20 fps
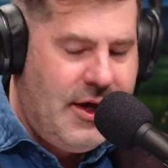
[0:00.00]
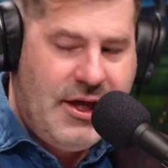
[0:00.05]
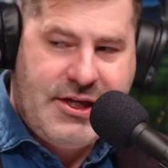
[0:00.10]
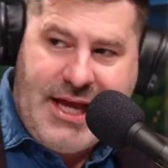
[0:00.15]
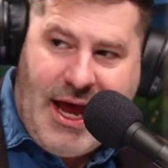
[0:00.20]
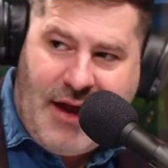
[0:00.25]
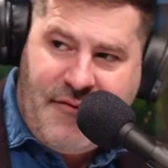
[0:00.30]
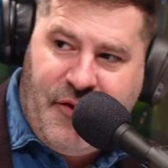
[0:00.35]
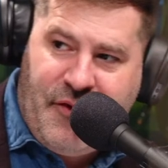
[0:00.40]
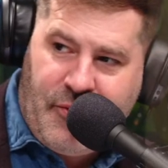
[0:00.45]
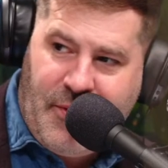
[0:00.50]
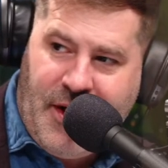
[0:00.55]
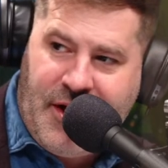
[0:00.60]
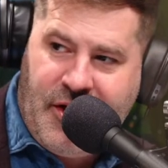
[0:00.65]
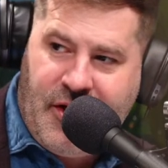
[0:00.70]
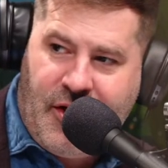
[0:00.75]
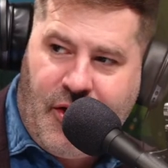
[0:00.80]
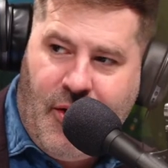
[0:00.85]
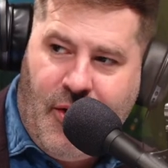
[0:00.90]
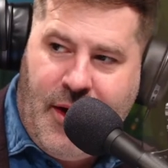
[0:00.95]
Is Hadfield
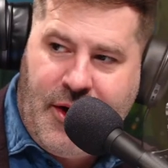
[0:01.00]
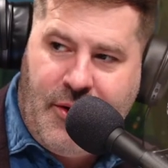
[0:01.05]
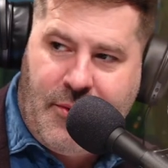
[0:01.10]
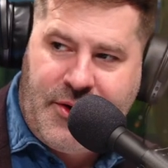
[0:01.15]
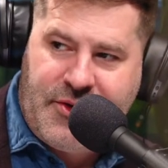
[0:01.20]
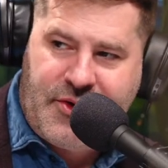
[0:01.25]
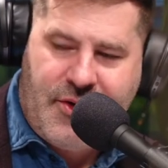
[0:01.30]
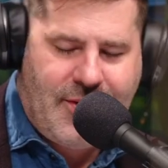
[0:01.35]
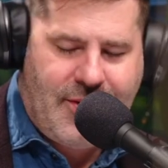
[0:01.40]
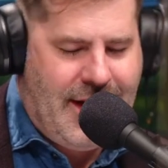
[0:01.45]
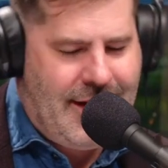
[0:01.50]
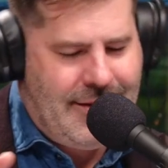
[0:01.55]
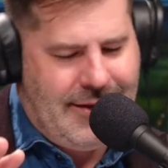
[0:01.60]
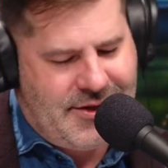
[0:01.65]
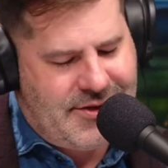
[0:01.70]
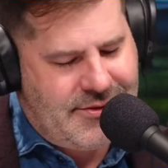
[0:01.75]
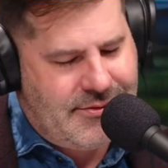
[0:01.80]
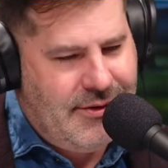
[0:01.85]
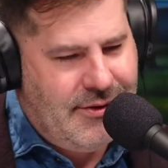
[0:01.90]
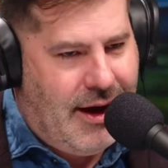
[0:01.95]
ready to go? I don't know. Okay,
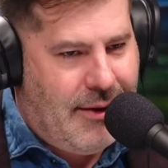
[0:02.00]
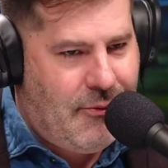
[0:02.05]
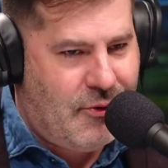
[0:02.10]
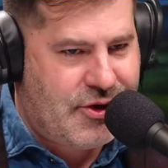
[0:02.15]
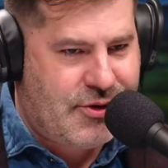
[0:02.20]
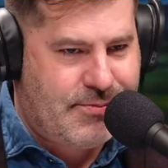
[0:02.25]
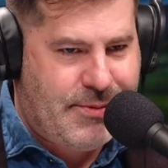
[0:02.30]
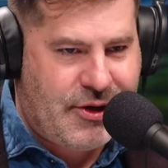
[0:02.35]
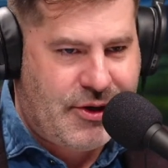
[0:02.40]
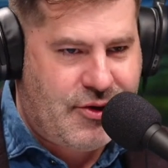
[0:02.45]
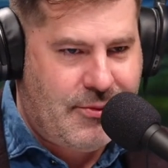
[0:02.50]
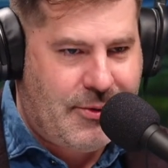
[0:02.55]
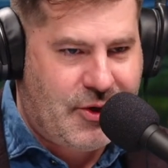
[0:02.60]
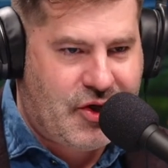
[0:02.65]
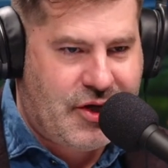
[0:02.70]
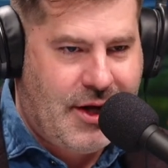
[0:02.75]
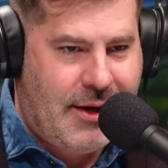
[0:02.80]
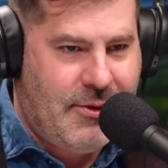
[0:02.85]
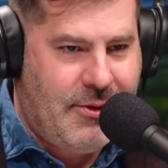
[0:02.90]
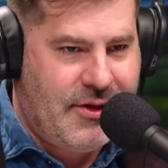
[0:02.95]
I won't spend too
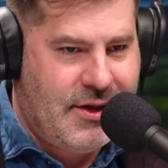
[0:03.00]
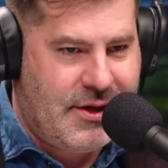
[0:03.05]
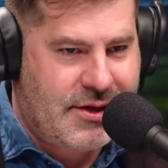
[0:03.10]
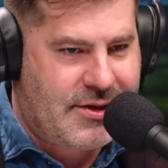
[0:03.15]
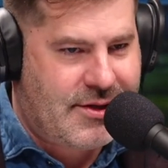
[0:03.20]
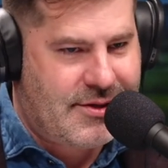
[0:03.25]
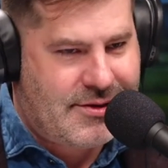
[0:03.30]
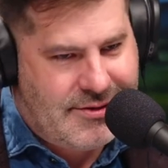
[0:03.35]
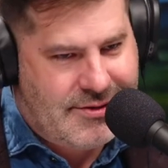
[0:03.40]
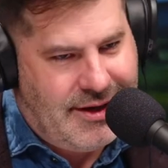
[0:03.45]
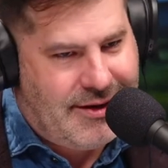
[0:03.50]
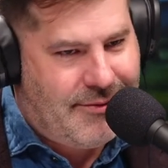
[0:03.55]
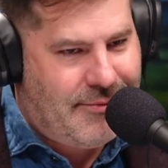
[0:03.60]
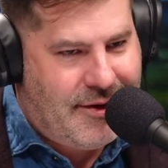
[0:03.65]
much time on this because